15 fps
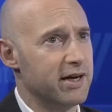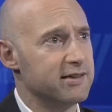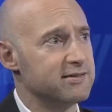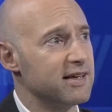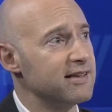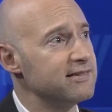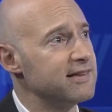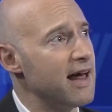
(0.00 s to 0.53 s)
in a
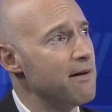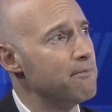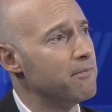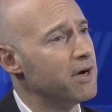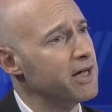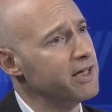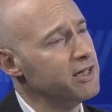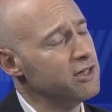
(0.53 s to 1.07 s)
sense, that
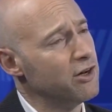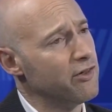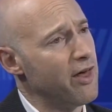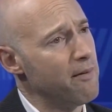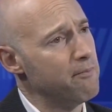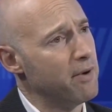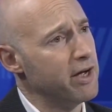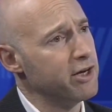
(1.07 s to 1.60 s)

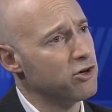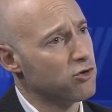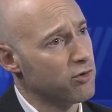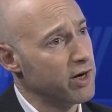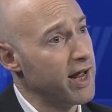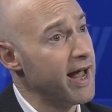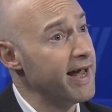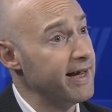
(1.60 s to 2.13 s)
might
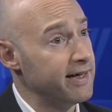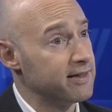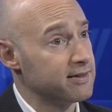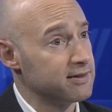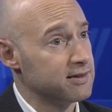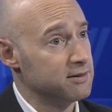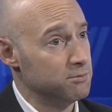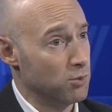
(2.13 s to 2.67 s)
create
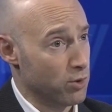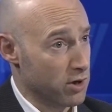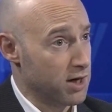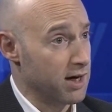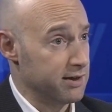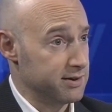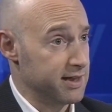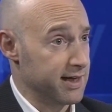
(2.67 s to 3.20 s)
more
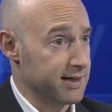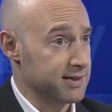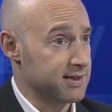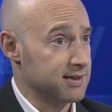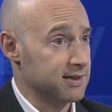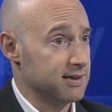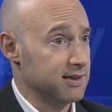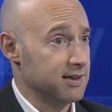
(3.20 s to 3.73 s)
context